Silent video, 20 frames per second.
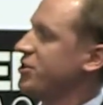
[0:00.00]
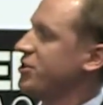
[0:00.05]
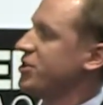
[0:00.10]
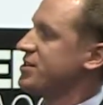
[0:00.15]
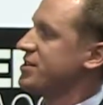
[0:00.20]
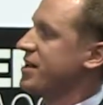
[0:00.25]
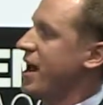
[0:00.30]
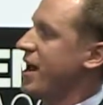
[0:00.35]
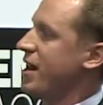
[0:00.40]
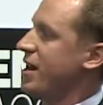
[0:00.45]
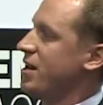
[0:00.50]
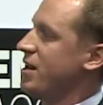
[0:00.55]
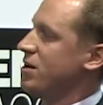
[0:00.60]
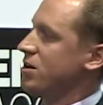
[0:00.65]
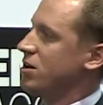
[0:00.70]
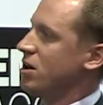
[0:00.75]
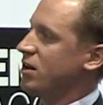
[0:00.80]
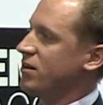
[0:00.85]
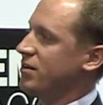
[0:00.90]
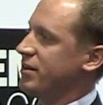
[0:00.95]
just any
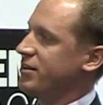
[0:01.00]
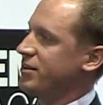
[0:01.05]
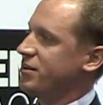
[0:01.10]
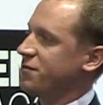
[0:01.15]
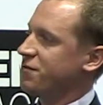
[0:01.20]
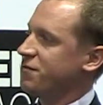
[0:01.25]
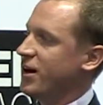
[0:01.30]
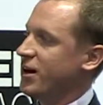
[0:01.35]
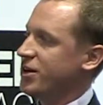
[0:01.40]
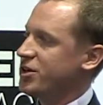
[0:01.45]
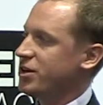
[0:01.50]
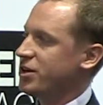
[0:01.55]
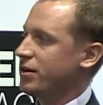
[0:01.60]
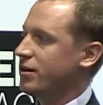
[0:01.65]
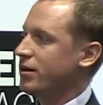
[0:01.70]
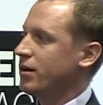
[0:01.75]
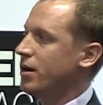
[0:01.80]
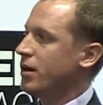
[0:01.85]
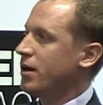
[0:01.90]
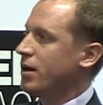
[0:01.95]
nonlinear function.
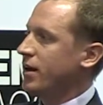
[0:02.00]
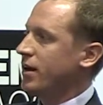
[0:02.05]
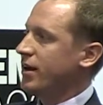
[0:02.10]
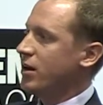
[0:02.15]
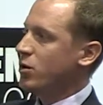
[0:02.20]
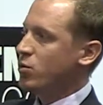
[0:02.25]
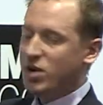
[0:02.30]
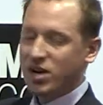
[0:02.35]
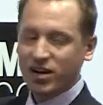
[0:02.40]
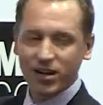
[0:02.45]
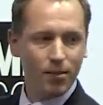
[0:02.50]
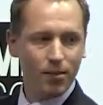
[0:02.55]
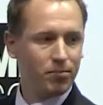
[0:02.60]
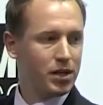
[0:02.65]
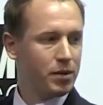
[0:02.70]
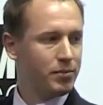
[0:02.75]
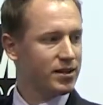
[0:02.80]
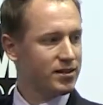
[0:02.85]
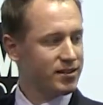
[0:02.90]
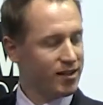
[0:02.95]
In a real
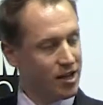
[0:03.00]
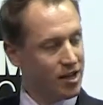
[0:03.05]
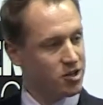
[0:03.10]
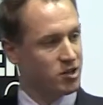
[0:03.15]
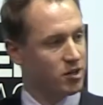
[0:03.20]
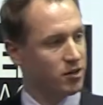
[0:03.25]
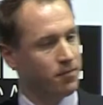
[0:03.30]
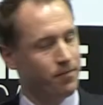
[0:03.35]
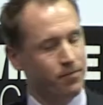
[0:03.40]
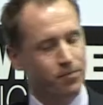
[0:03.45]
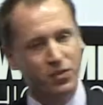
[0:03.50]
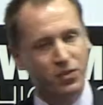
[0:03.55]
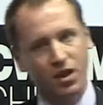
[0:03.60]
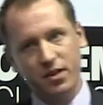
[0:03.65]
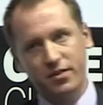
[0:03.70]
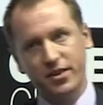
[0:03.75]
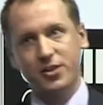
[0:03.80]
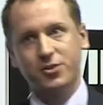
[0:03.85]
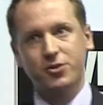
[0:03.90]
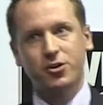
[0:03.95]
implementation,
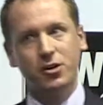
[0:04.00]
that